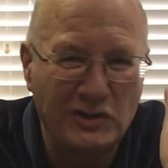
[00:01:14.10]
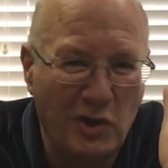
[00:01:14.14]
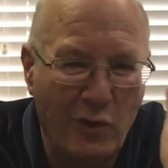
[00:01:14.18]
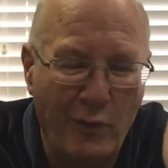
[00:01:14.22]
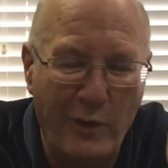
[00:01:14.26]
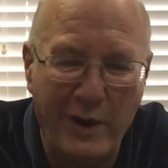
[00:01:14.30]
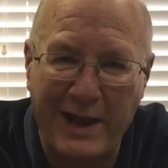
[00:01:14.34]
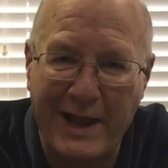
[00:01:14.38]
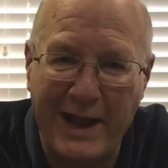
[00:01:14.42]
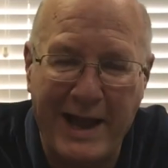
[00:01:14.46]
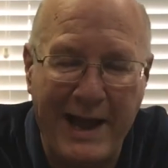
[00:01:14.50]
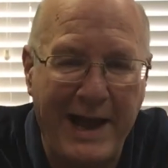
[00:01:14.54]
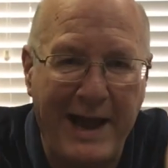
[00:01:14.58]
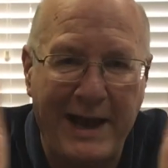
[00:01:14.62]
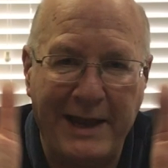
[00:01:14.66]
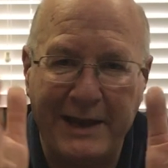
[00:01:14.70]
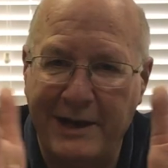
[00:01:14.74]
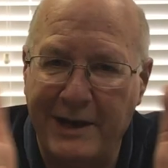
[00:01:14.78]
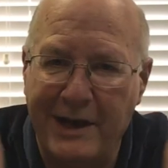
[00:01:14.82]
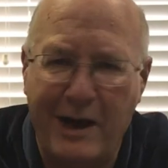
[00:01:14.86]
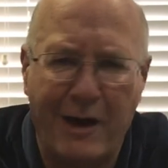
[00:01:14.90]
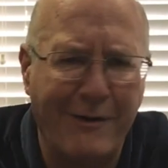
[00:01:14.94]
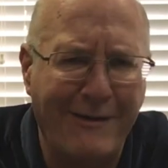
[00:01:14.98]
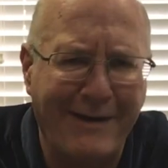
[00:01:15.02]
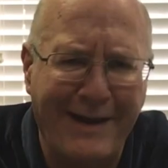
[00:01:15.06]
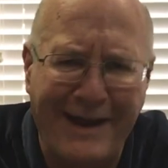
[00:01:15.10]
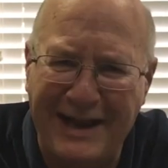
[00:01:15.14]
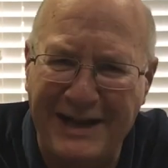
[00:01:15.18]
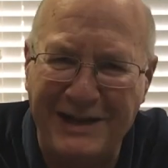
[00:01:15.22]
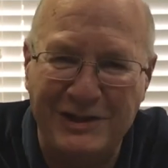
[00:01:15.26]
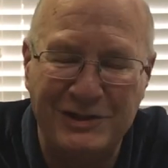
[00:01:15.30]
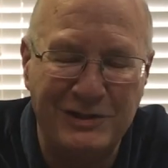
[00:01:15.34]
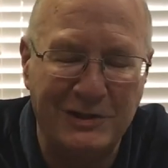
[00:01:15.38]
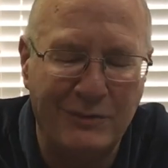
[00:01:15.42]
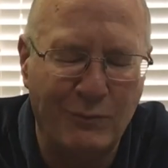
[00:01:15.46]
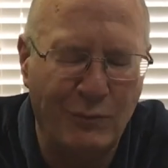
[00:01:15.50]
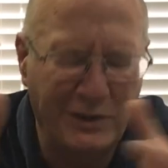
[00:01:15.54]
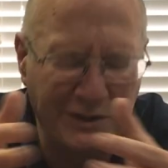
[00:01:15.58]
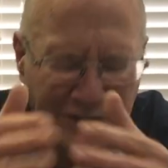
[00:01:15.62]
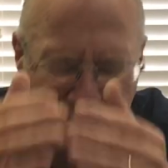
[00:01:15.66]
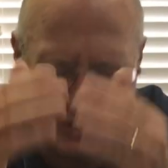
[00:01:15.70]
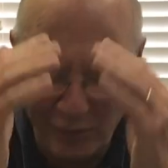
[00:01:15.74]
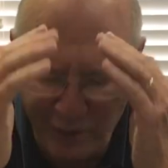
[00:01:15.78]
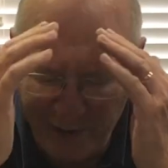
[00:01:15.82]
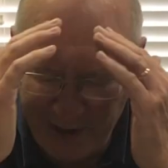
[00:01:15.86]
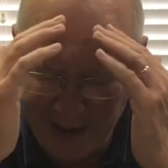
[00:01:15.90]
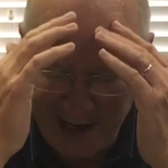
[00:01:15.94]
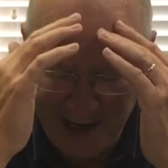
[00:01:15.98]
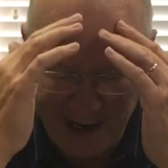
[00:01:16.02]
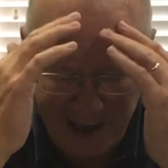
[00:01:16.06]
going on in our nation? What's
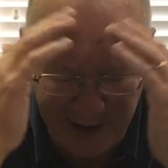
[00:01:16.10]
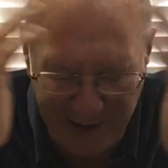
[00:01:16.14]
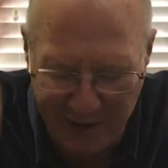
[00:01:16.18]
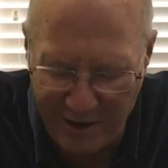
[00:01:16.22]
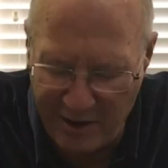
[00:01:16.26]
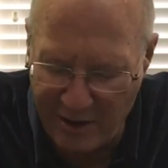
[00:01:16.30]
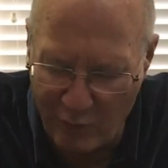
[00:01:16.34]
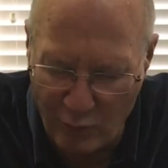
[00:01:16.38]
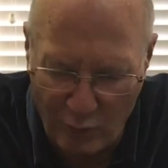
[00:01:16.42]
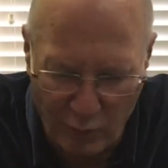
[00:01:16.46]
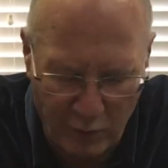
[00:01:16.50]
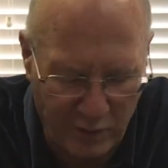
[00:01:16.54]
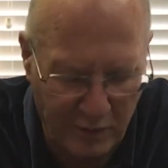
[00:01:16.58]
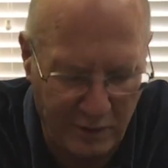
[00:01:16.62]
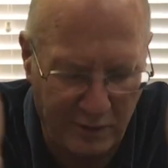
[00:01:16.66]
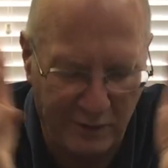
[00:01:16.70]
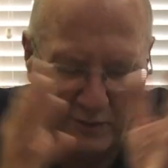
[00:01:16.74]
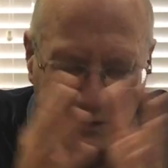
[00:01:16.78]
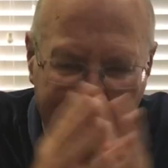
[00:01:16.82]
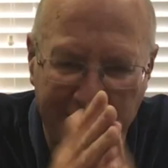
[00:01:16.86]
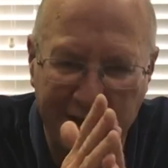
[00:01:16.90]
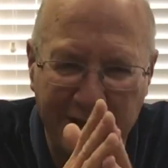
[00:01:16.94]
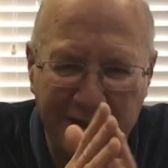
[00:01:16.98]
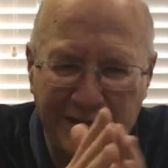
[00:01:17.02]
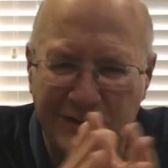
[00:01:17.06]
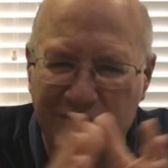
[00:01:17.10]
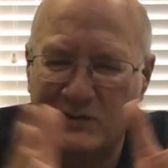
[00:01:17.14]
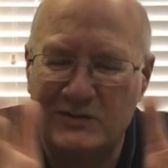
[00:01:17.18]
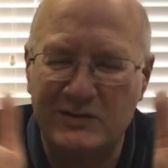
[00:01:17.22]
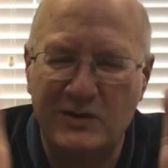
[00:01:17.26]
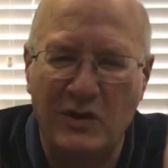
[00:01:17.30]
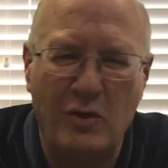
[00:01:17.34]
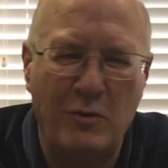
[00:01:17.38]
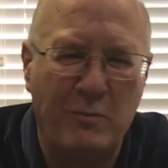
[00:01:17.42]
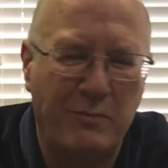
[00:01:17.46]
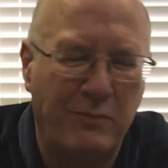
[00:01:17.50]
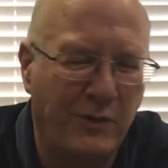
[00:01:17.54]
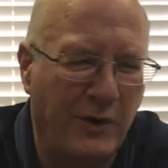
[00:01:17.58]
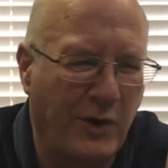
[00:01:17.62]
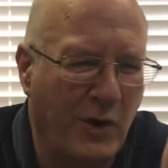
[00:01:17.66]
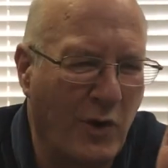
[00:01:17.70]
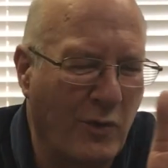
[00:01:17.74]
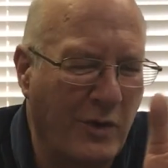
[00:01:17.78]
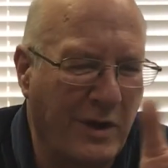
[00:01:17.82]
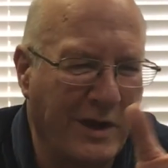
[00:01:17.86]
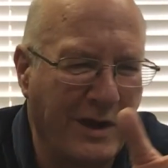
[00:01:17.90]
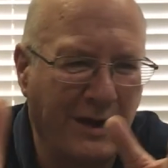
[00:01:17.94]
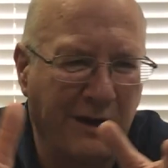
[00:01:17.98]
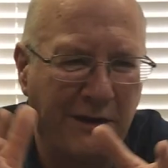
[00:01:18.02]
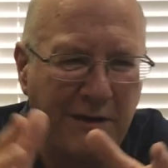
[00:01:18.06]
going on in our world? It's so
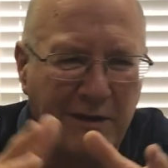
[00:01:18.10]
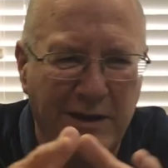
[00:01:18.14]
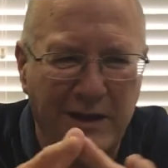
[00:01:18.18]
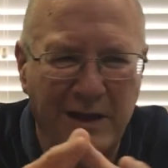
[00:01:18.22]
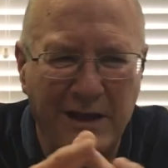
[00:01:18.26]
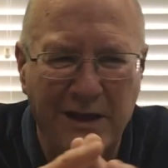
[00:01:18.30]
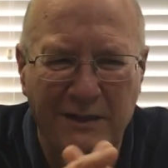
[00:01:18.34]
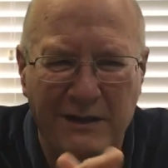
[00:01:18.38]
broken.